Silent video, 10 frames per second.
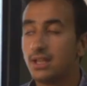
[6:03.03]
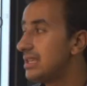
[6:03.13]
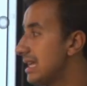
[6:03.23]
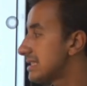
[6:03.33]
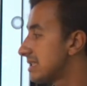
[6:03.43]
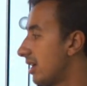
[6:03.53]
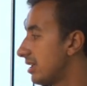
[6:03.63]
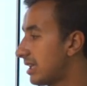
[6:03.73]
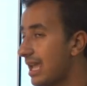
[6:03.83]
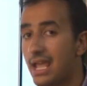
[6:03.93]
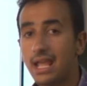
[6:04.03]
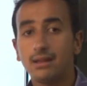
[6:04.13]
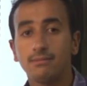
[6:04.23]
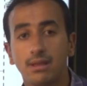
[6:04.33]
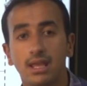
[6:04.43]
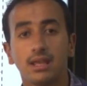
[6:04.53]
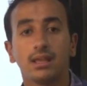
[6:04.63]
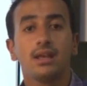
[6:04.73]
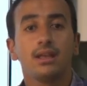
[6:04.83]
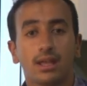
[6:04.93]
Yes, I can
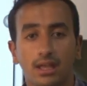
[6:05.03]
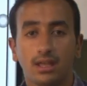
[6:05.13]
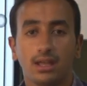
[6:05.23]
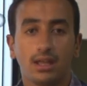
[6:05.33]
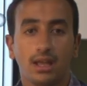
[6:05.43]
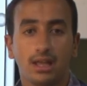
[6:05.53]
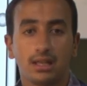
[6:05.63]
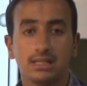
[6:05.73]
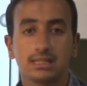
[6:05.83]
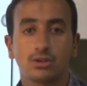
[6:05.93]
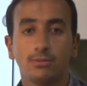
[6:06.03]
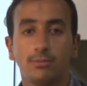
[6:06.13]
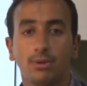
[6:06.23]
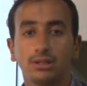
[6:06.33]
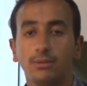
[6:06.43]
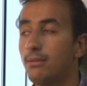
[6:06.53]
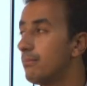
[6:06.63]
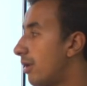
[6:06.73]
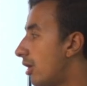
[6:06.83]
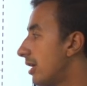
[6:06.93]
make least common multiple
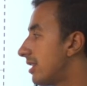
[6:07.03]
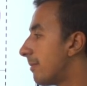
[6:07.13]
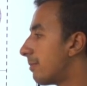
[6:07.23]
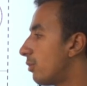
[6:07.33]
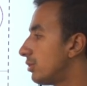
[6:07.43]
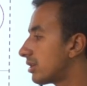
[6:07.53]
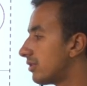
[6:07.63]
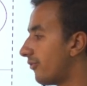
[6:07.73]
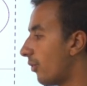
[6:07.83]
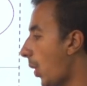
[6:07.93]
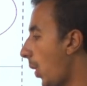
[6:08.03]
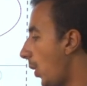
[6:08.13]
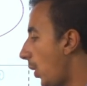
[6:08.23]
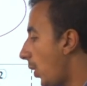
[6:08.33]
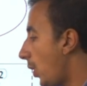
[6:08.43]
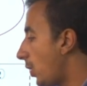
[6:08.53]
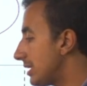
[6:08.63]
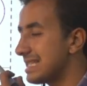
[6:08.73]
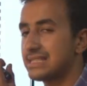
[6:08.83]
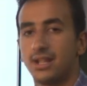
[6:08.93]
by the product of
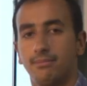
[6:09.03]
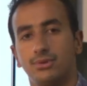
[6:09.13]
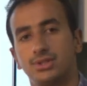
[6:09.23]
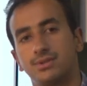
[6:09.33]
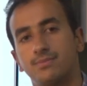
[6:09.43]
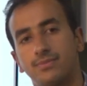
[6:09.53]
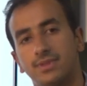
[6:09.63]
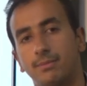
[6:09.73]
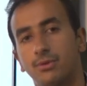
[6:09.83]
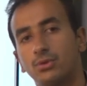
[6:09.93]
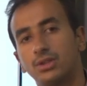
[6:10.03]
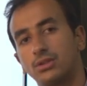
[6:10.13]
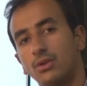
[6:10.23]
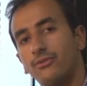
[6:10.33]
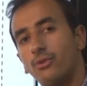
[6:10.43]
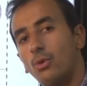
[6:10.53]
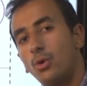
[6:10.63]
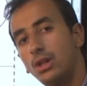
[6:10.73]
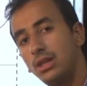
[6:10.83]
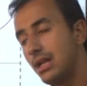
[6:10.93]
all these numbers. The product of
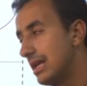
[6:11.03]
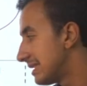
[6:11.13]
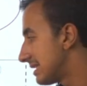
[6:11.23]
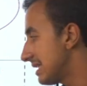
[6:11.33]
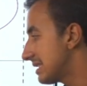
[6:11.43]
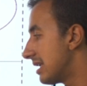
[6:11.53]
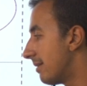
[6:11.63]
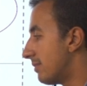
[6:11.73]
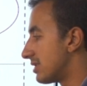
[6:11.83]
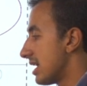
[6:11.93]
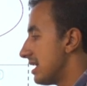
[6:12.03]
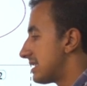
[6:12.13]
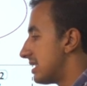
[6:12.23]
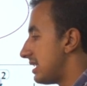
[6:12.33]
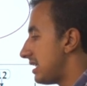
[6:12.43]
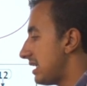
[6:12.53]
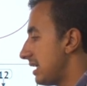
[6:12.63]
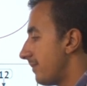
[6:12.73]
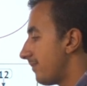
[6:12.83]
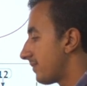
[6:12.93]
all these numbers.
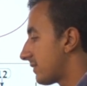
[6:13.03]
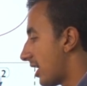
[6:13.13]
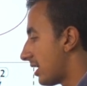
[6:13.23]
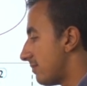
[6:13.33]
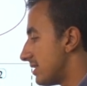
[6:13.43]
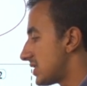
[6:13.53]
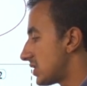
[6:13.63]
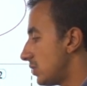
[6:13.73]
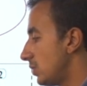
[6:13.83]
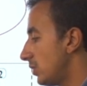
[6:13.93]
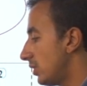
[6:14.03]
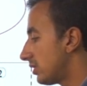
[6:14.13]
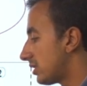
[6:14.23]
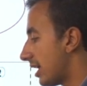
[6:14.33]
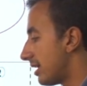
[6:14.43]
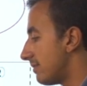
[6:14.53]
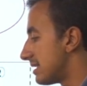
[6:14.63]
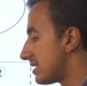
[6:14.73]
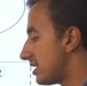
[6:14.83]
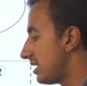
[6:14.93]
3 times 2
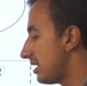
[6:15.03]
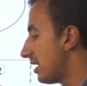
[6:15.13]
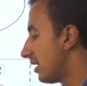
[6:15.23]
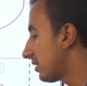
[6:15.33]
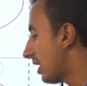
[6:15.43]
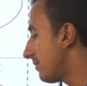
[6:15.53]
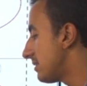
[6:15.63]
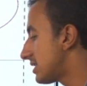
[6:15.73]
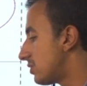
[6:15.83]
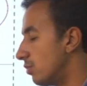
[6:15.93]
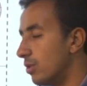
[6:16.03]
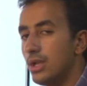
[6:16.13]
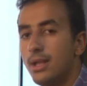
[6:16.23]
times 3 times 2.